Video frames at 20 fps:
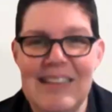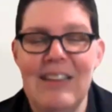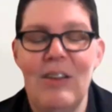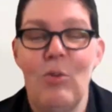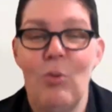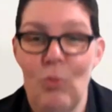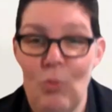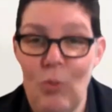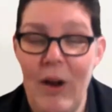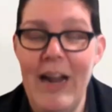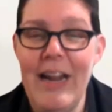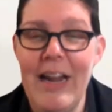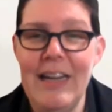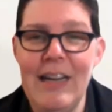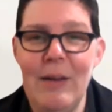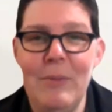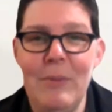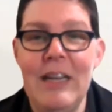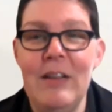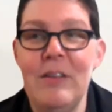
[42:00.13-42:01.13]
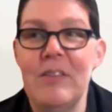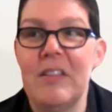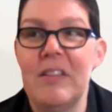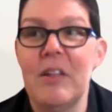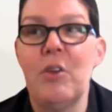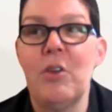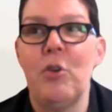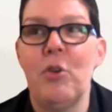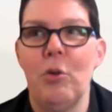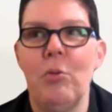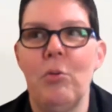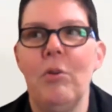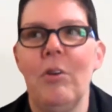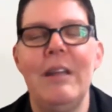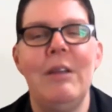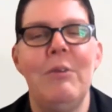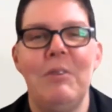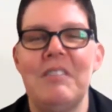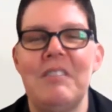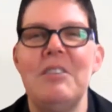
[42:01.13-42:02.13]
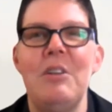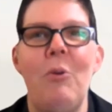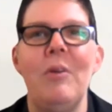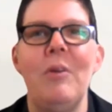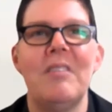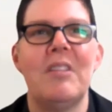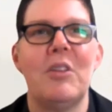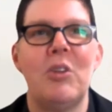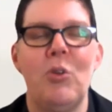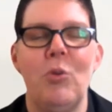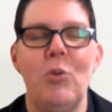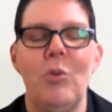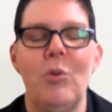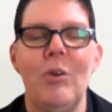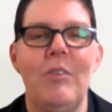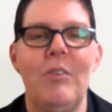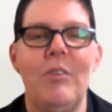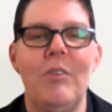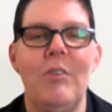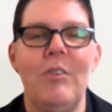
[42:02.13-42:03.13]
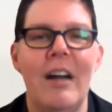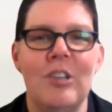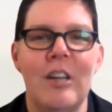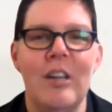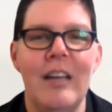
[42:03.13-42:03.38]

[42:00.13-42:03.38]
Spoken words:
right? I mean, he's the guru. He was known as the guru of ganja.